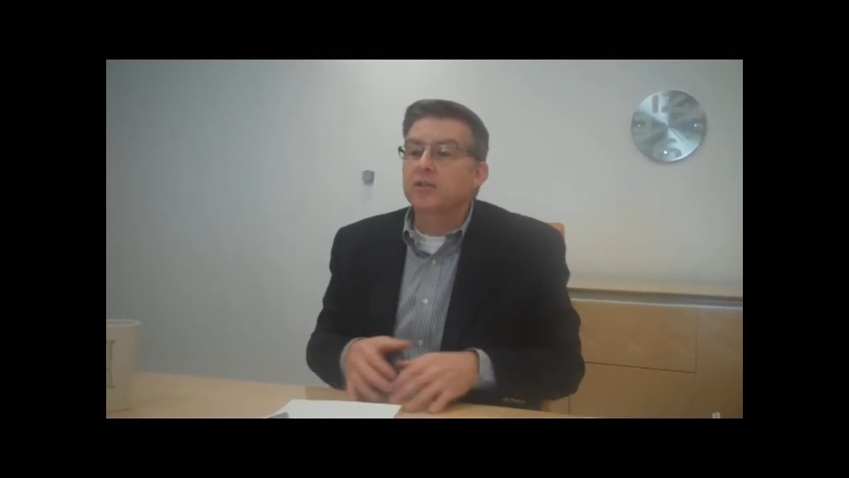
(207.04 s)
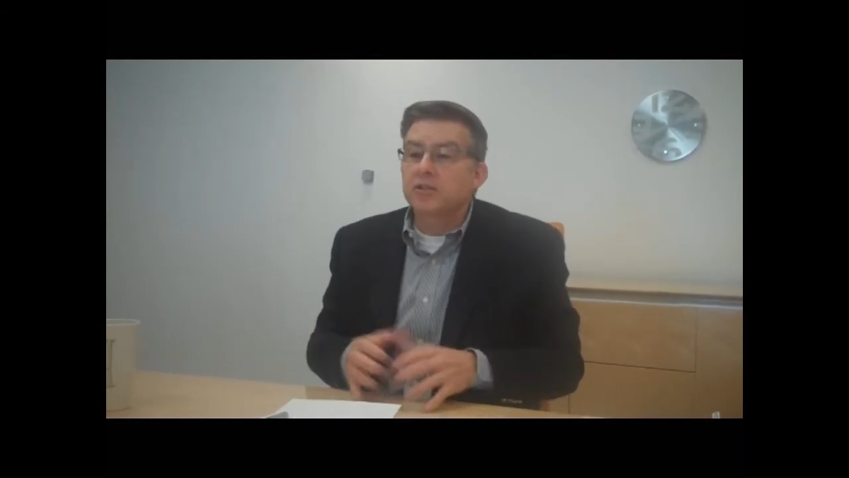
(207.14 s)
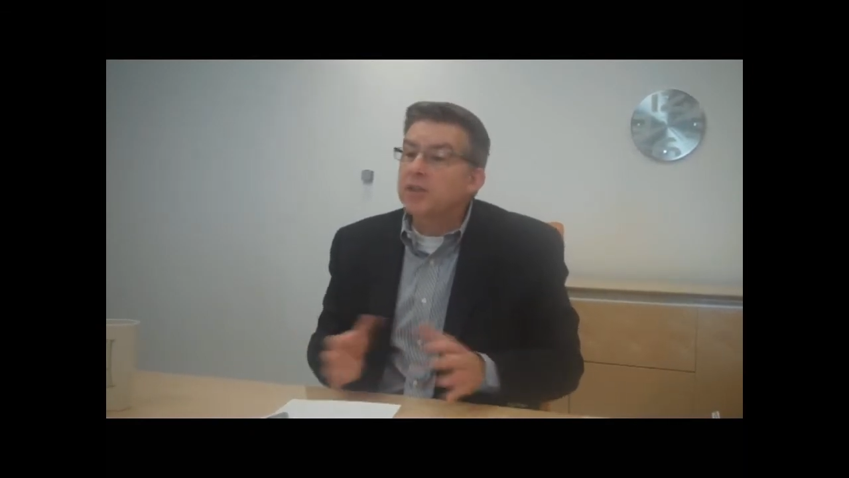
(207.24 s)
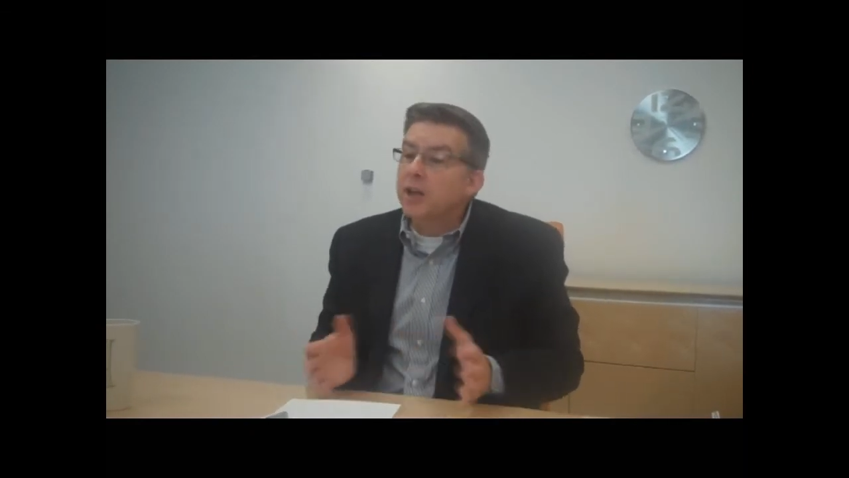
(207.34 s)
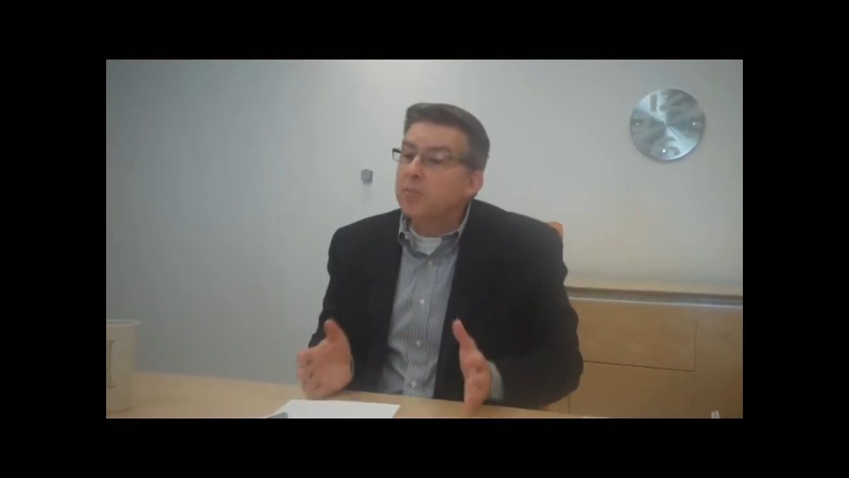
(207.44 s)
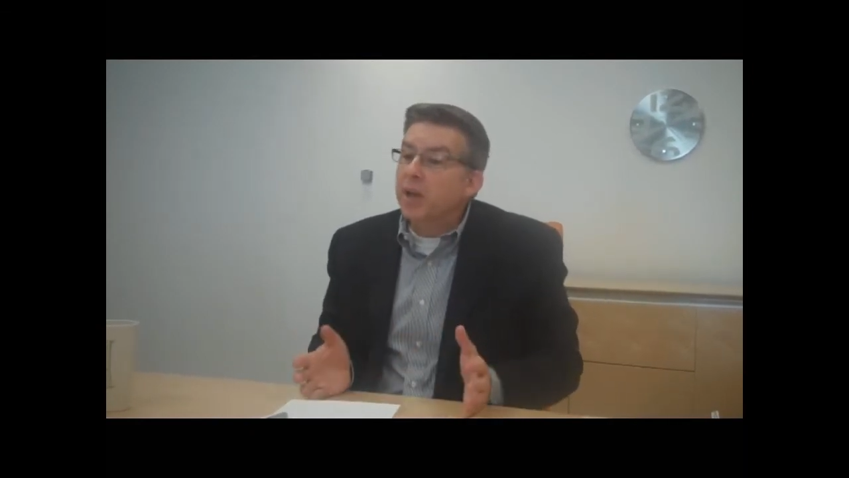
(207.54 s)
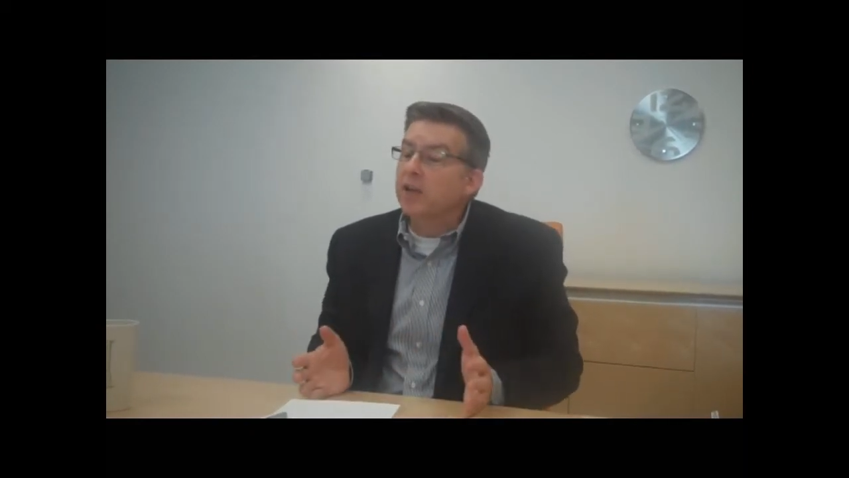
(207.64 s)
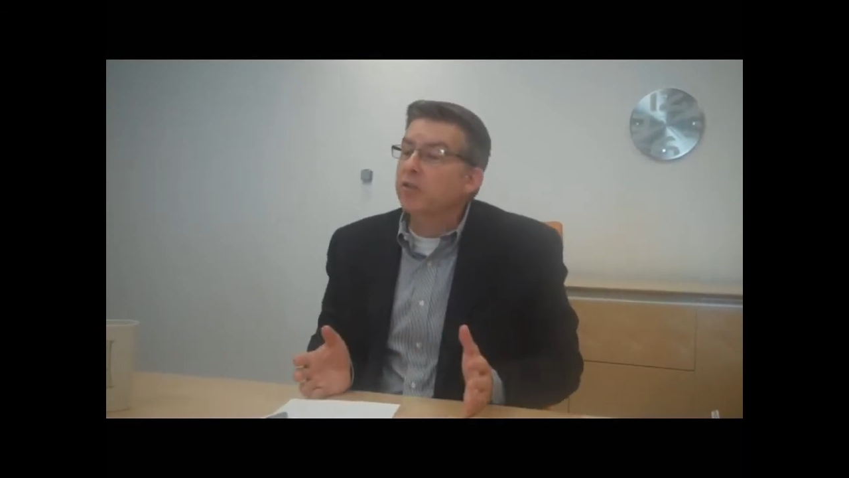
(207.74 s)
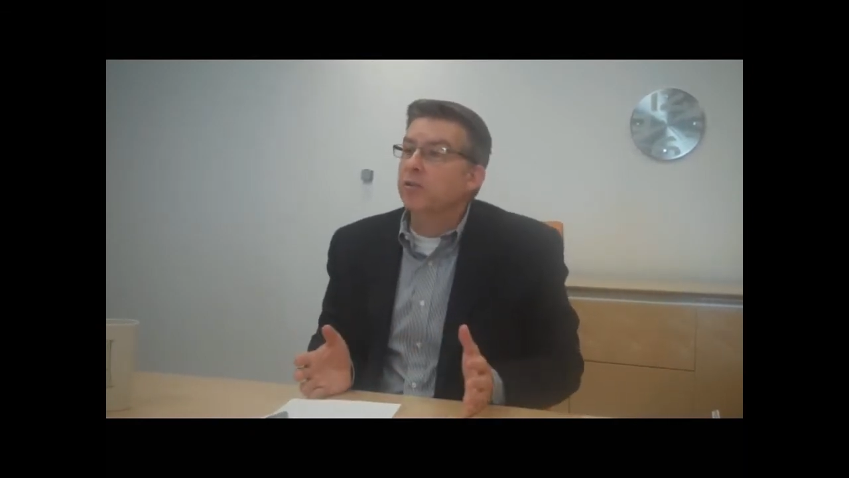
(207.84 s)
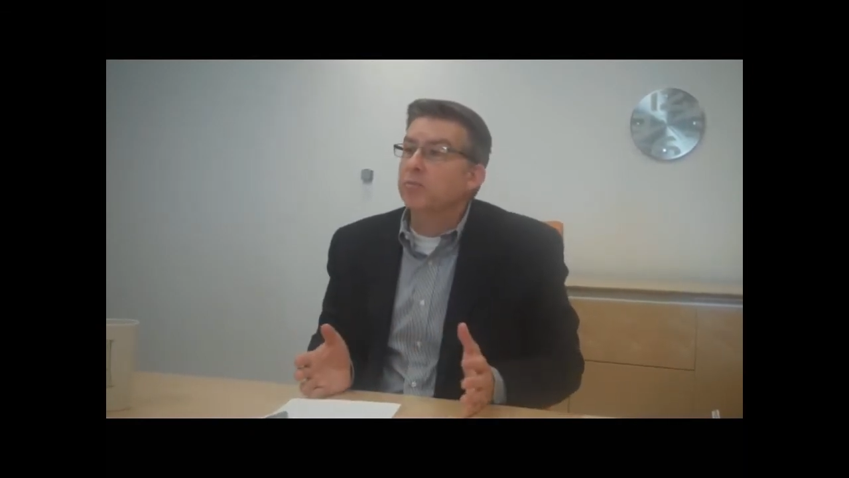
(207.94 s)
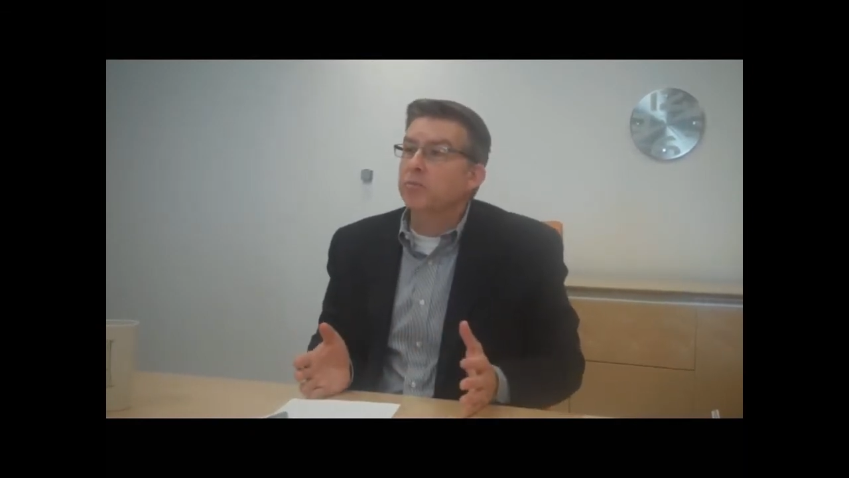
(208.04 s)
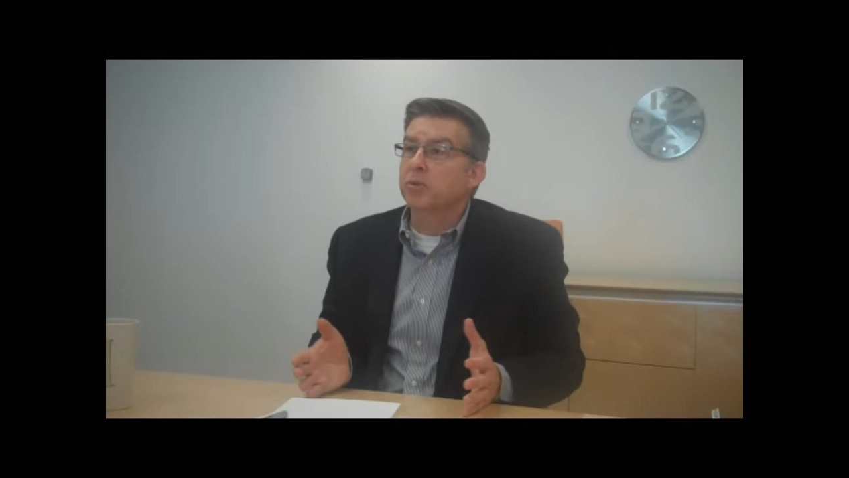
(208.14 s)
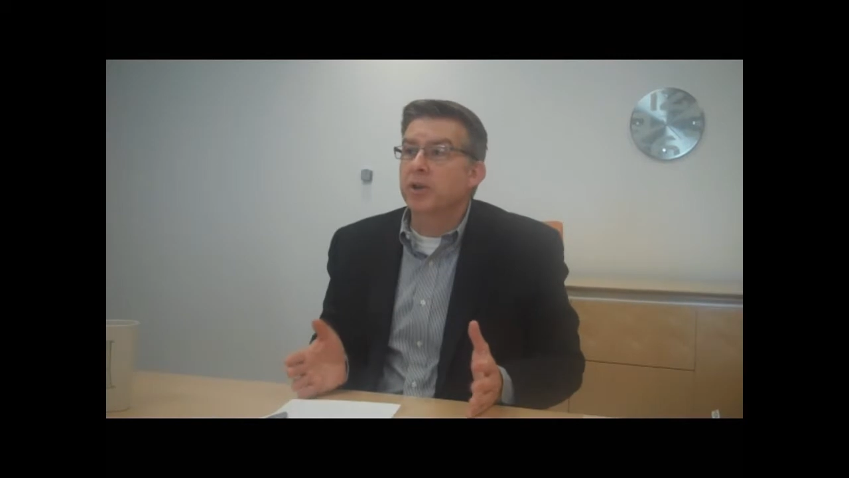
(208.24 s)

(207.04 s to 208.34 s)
Today, banks are